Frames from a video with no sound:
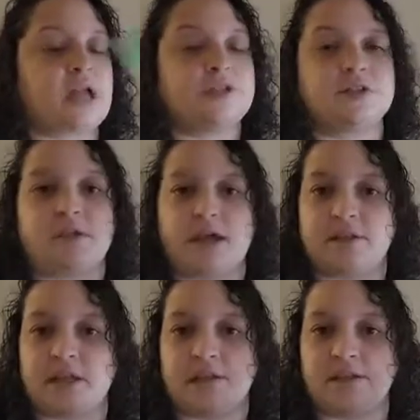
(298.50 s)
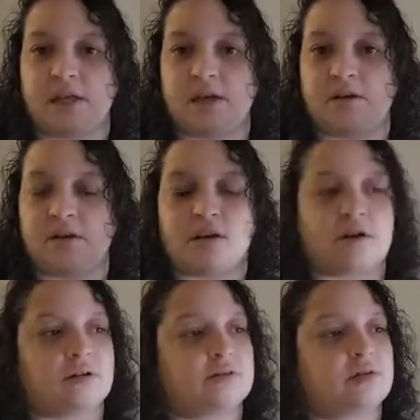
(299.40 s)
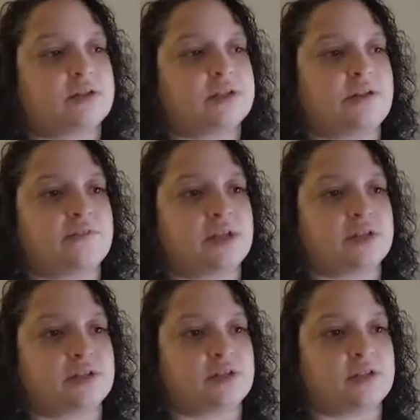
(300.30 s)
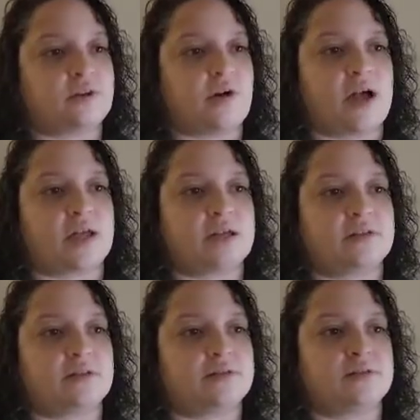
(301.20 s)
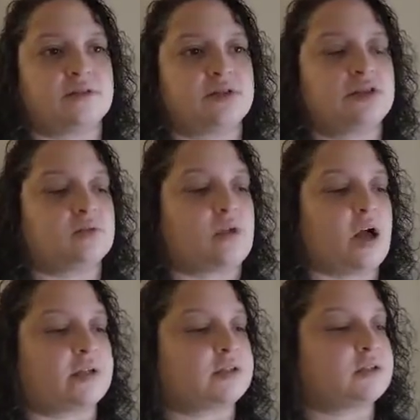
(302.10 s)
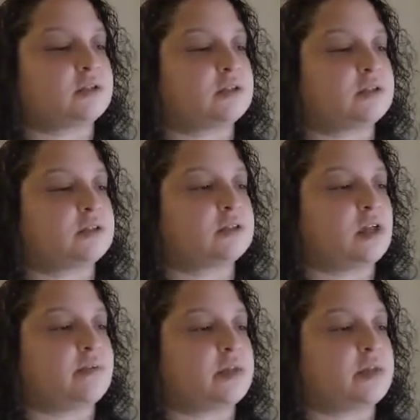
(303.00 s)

I do like that there are a set of these, so I can do lots. That